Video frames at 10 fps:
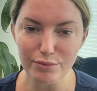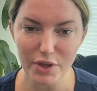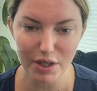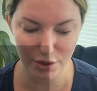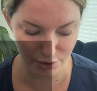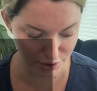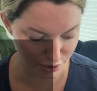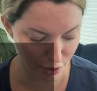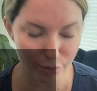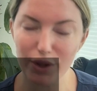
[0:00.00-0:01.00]
So let's
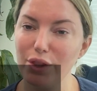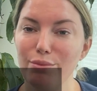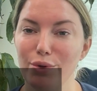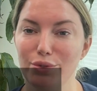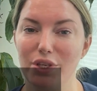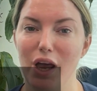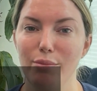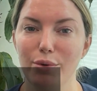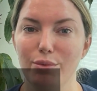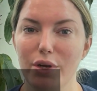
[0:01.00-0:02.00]
start with the most
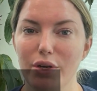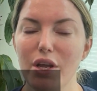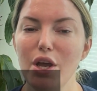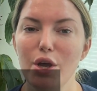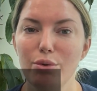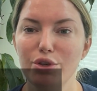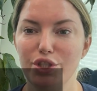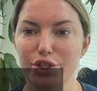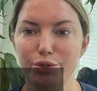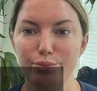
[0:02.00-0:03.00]
common one, which
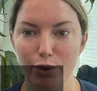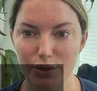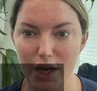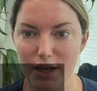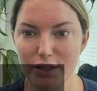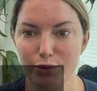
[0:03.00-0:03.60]
is Botox.